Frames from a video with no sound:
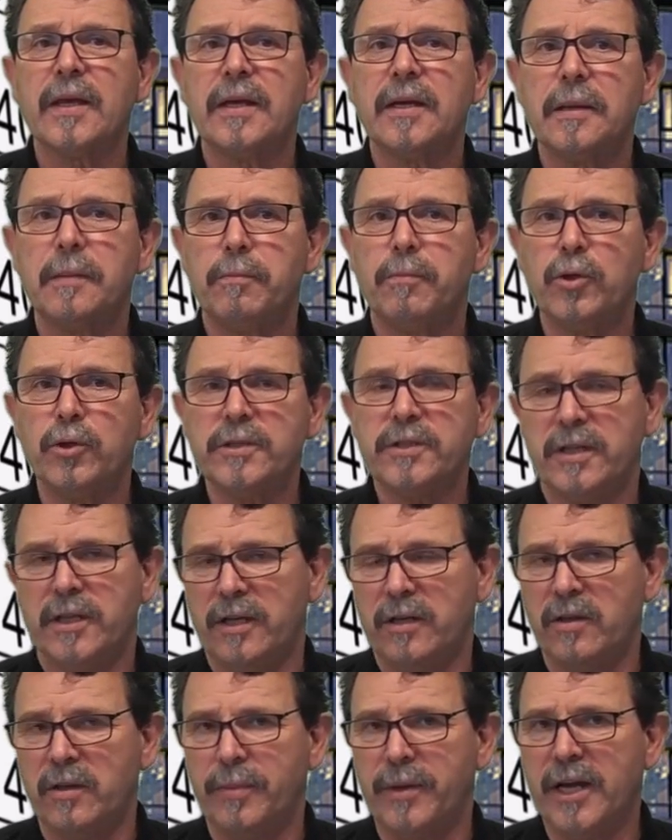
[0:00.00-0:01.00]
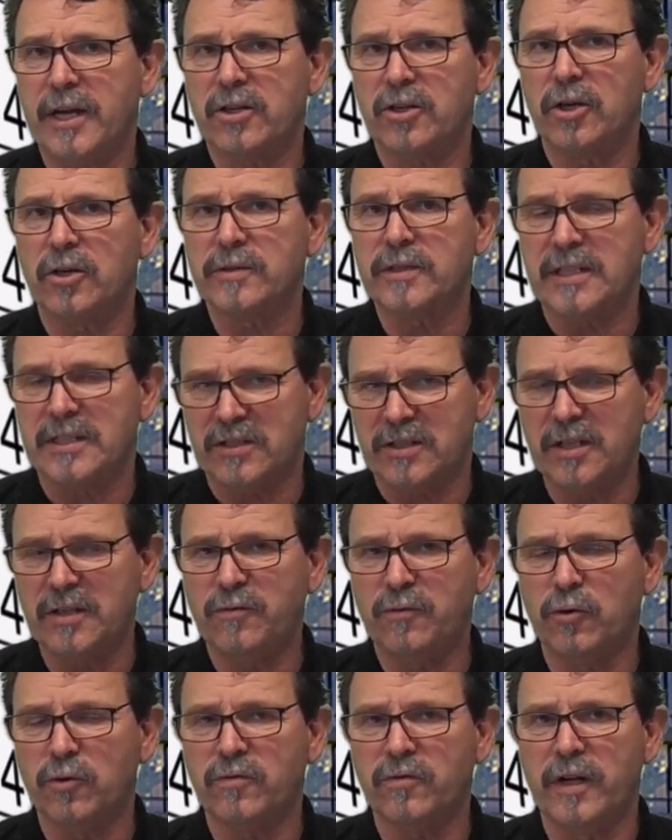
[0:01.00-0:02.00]
put in the background as
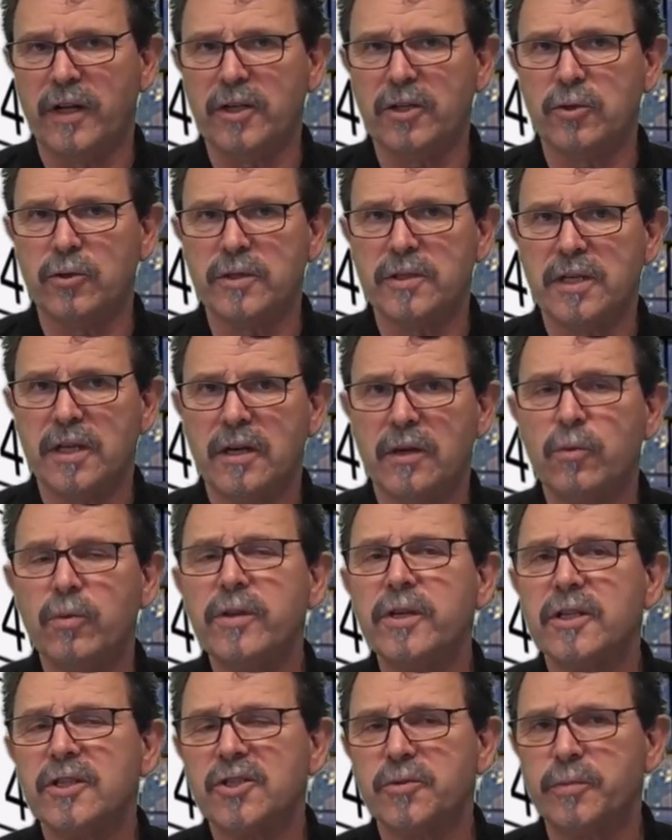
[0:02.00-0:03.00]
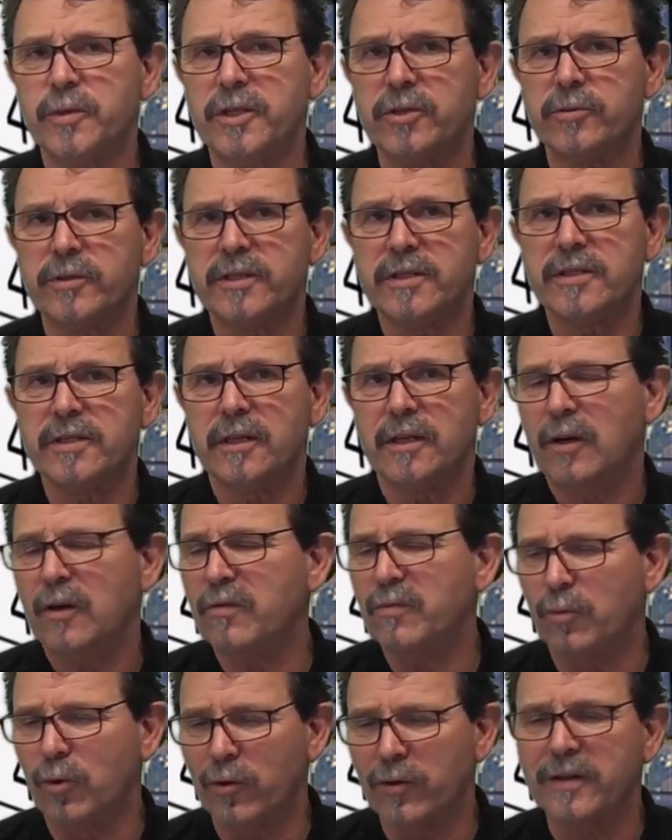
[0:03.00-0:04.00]
default values with the experience of
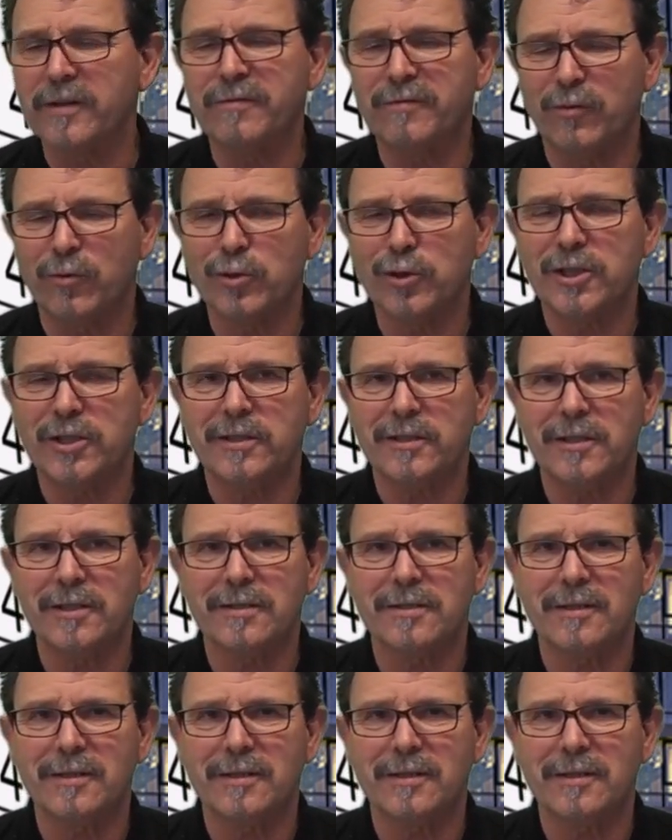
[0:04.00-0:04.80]
more than 40 years.